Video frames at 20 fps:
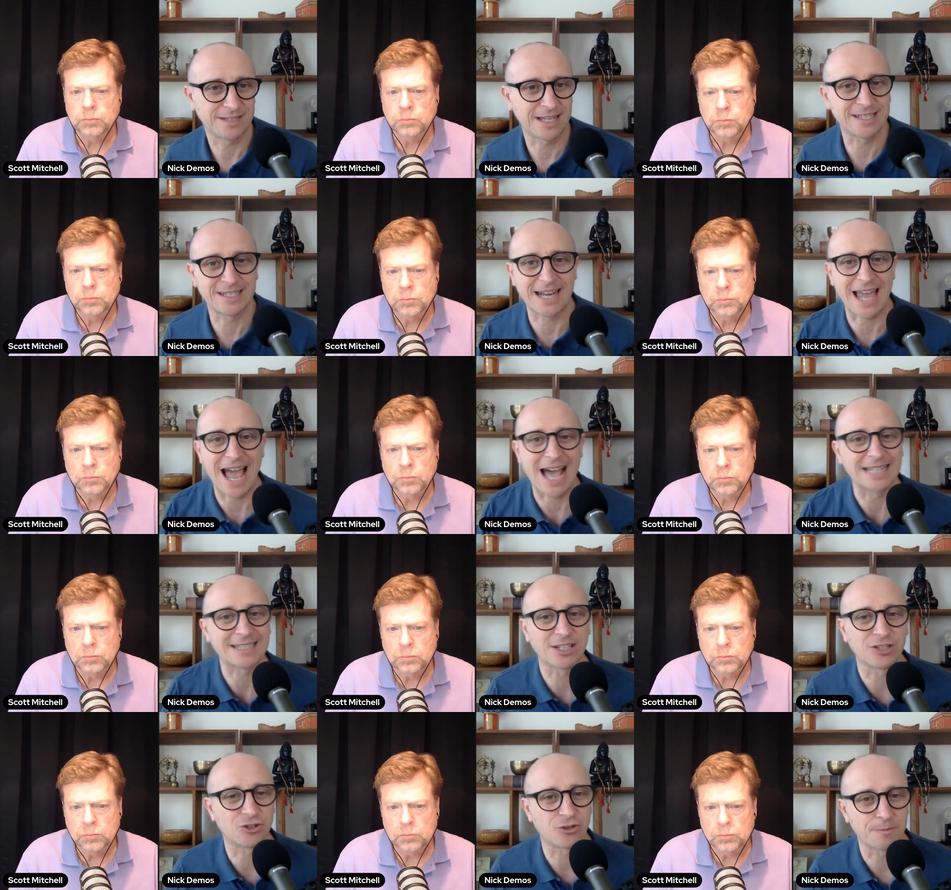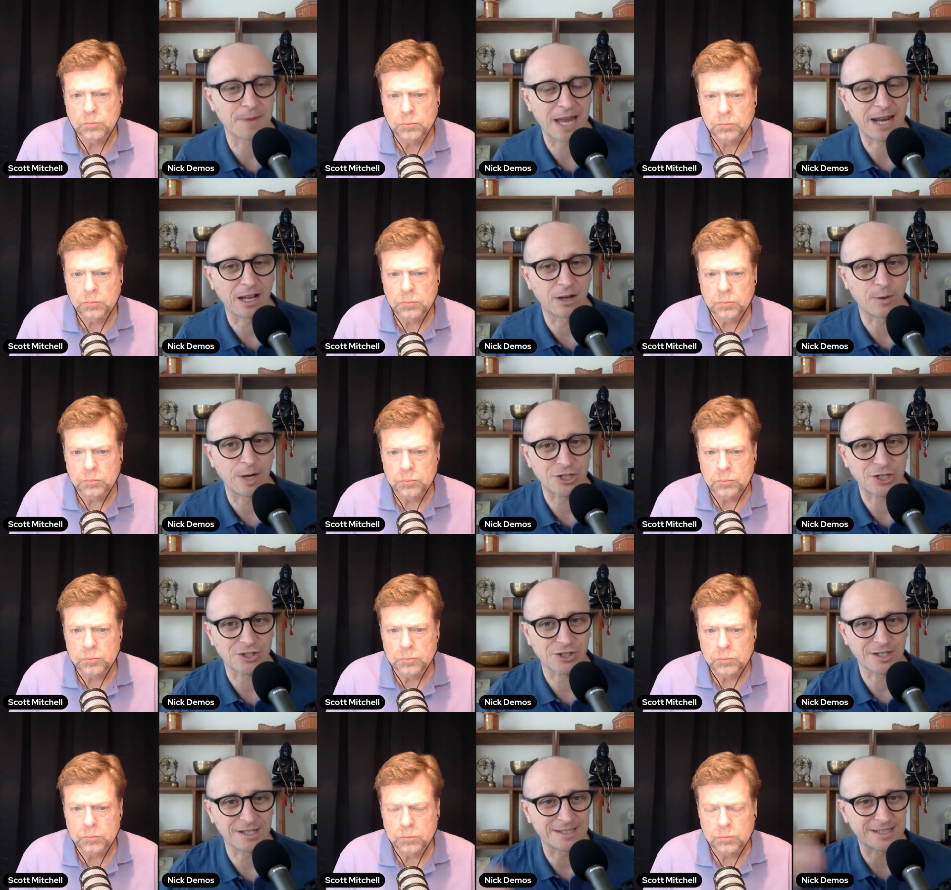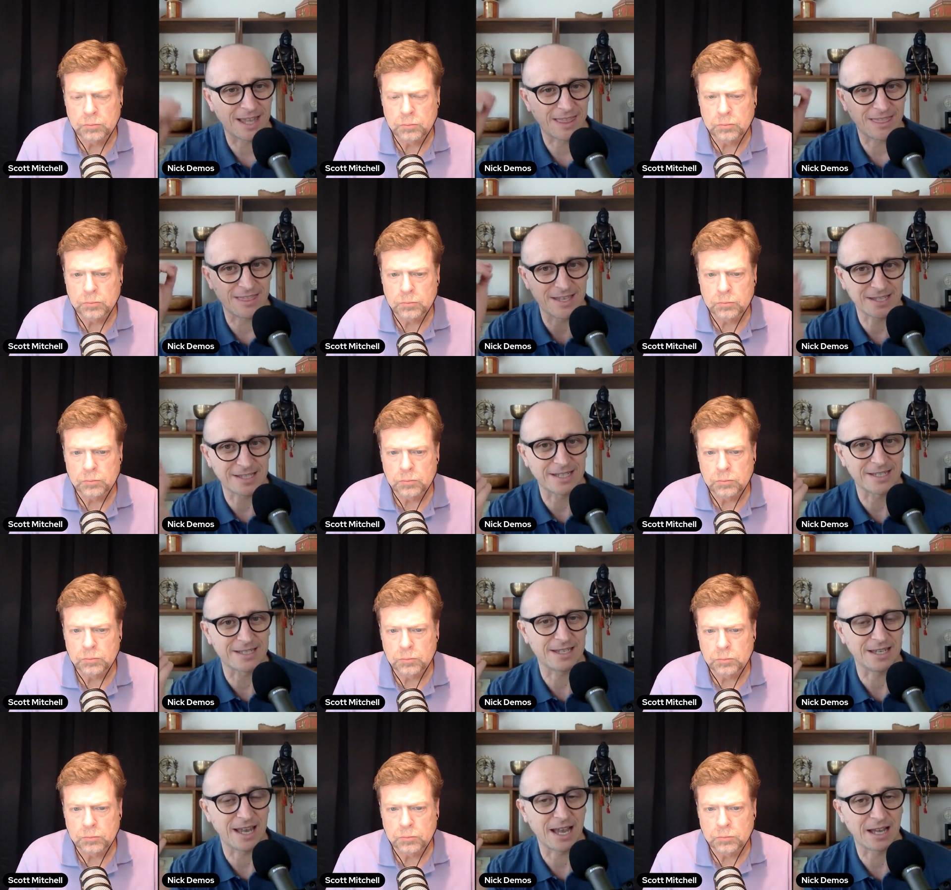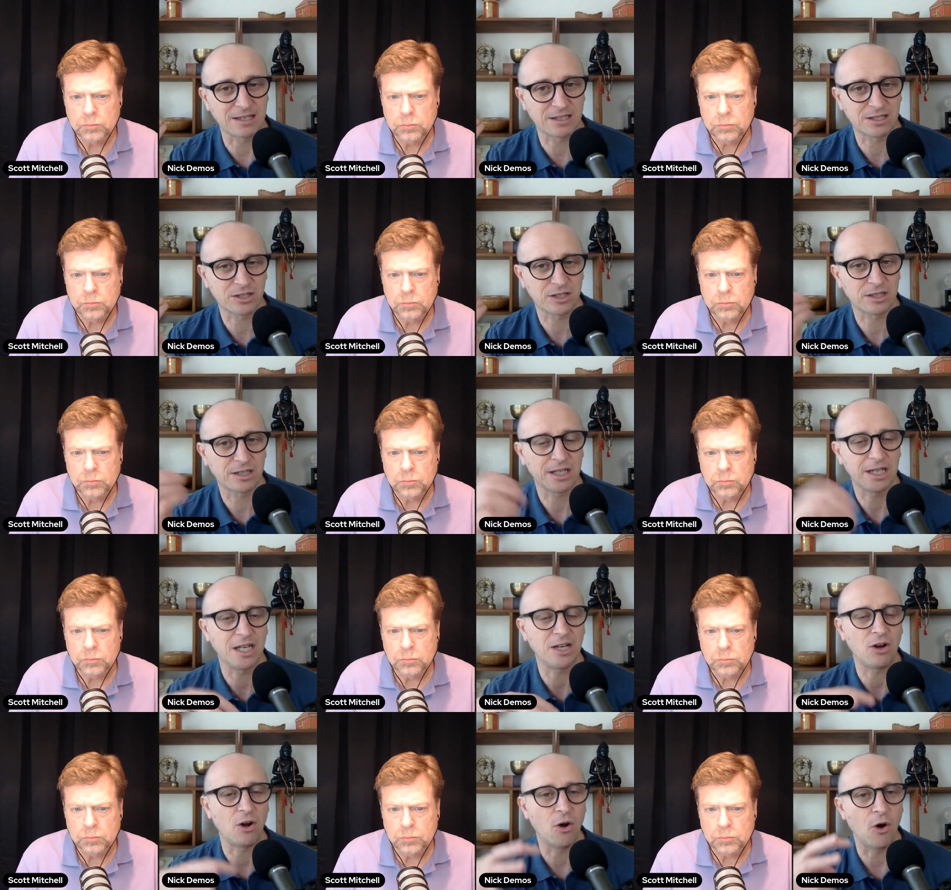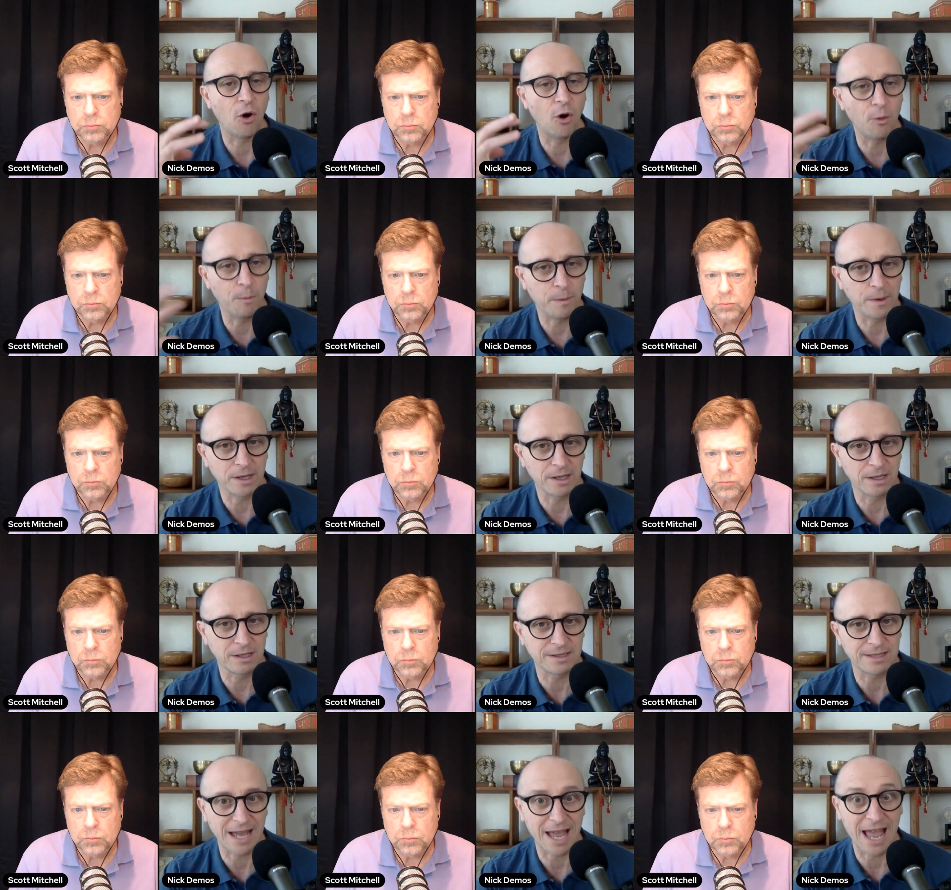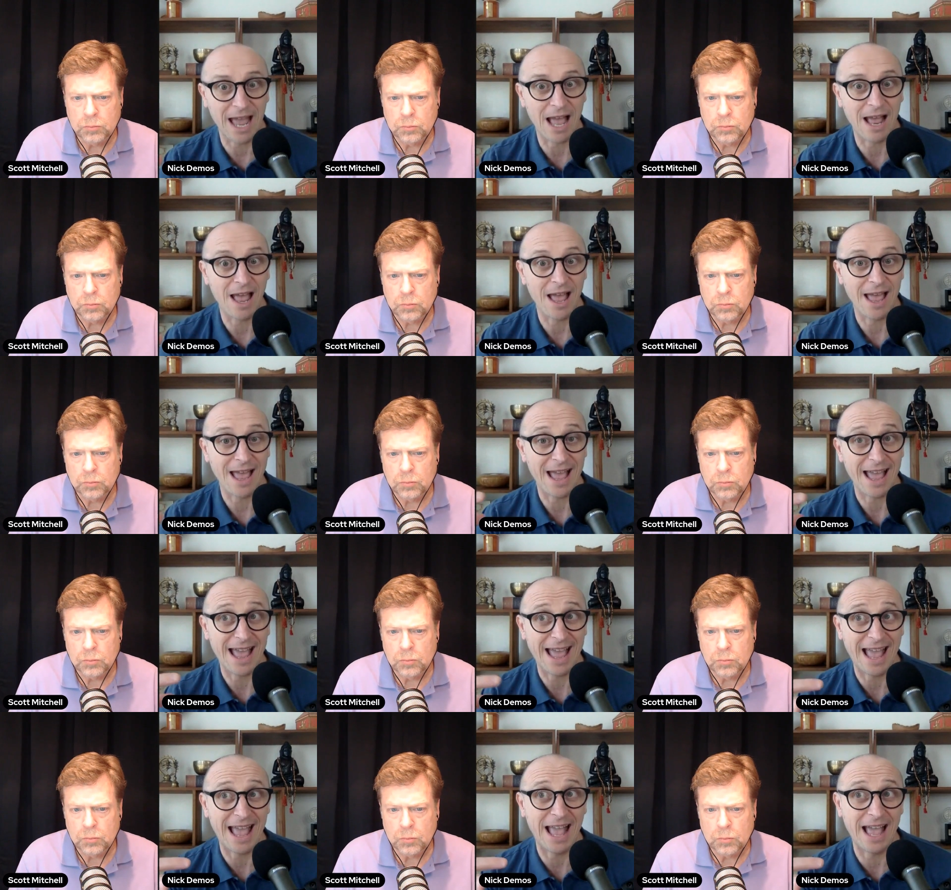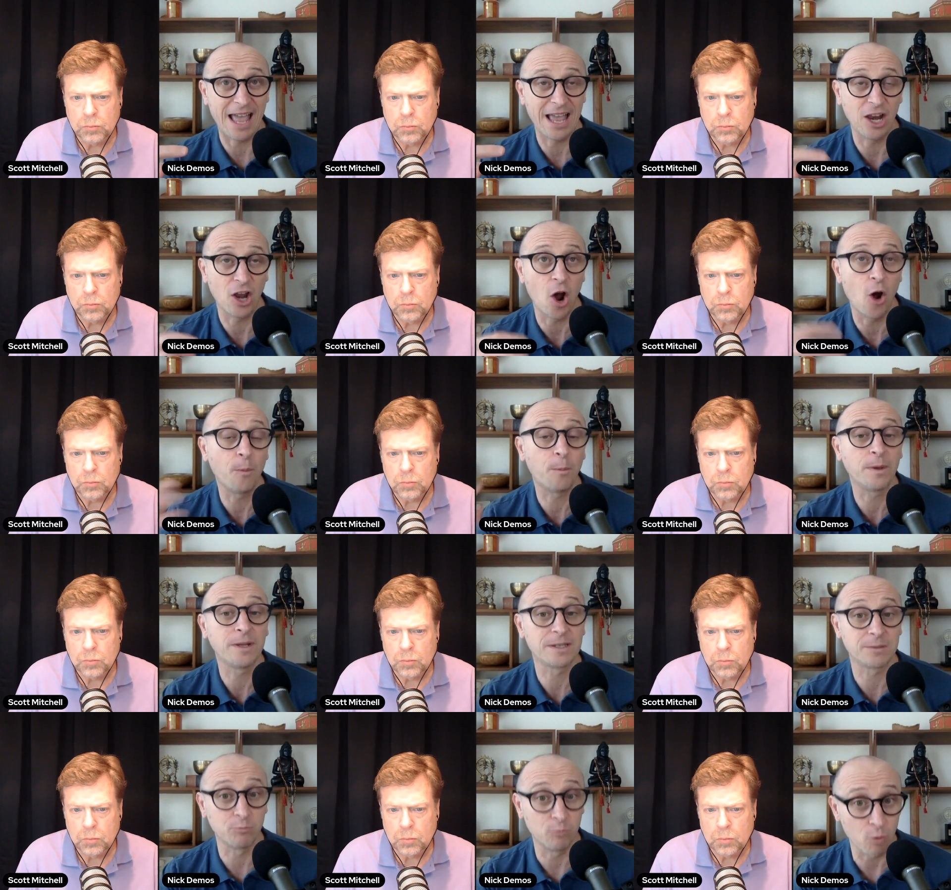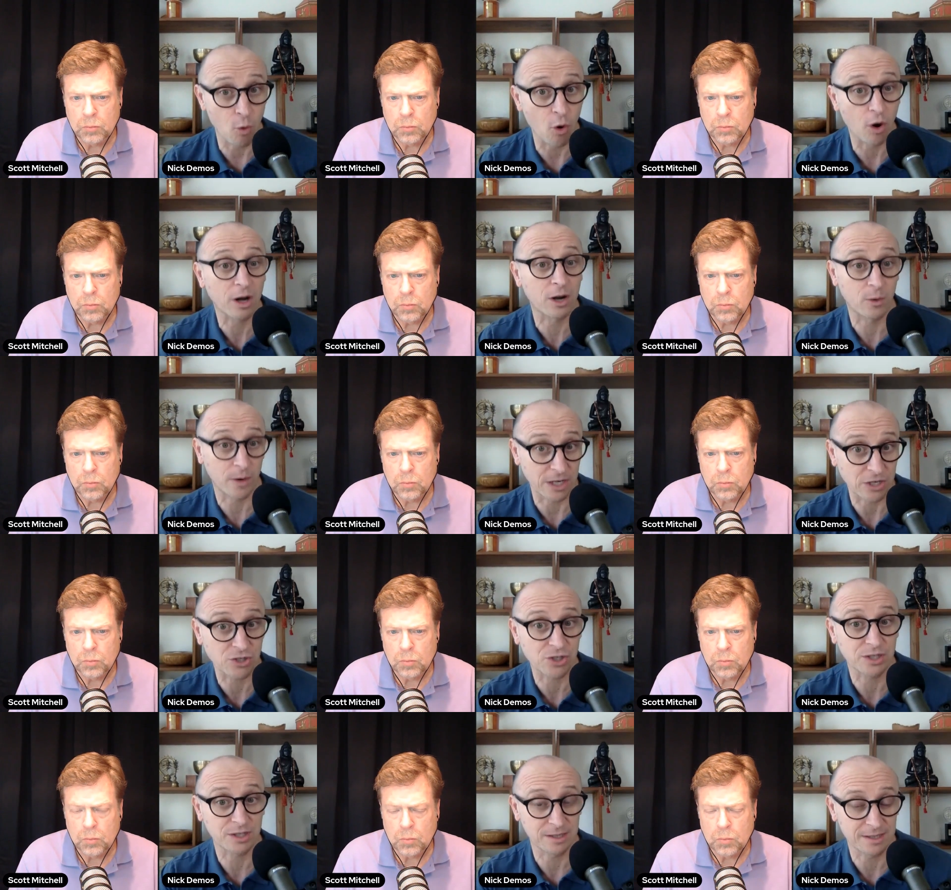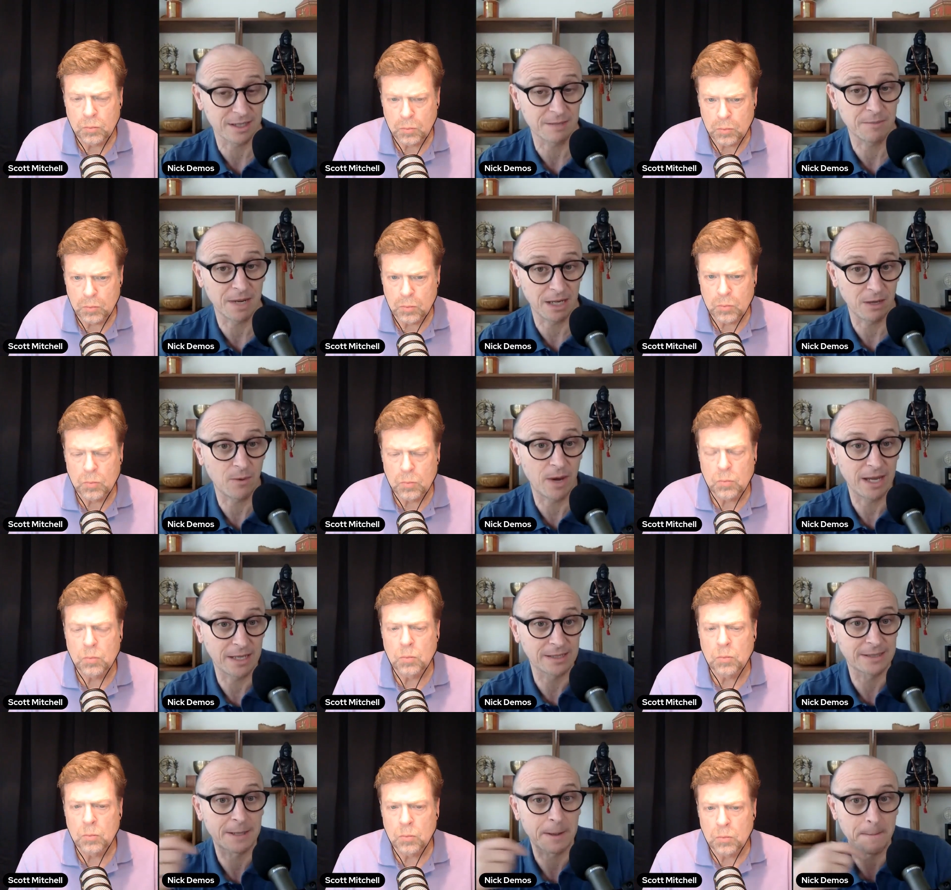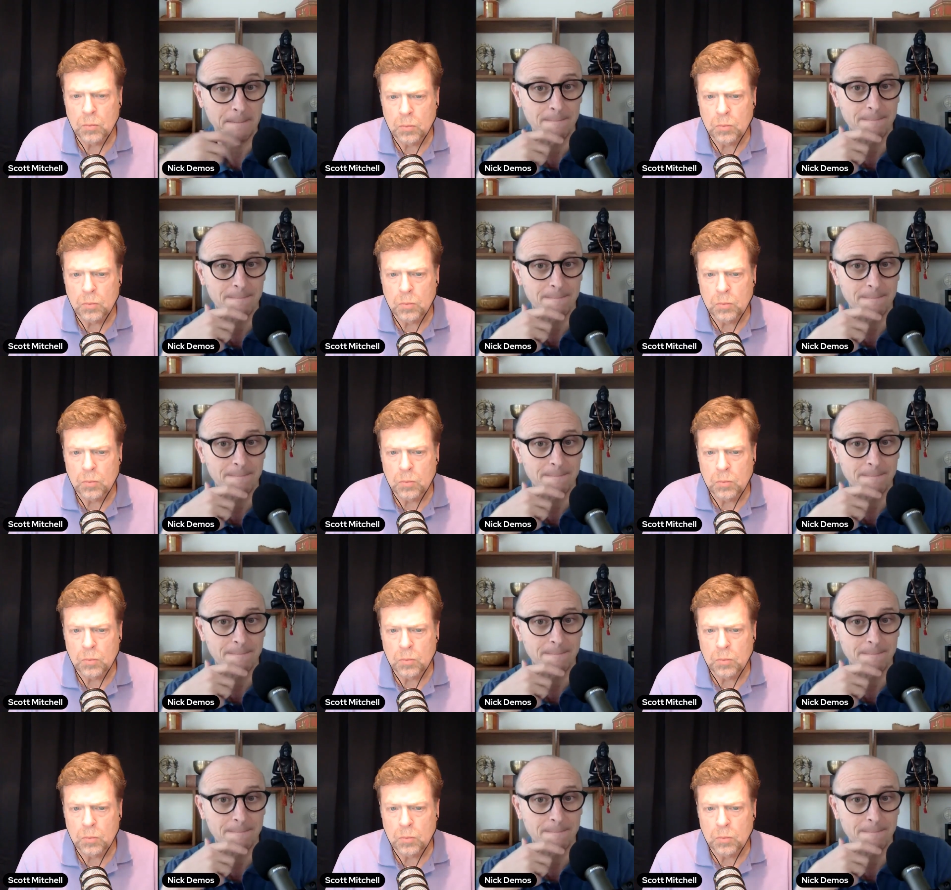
Speaker 1: Doesn't ask a dramatic question and say, this is the answer. It opens more questions in many ways.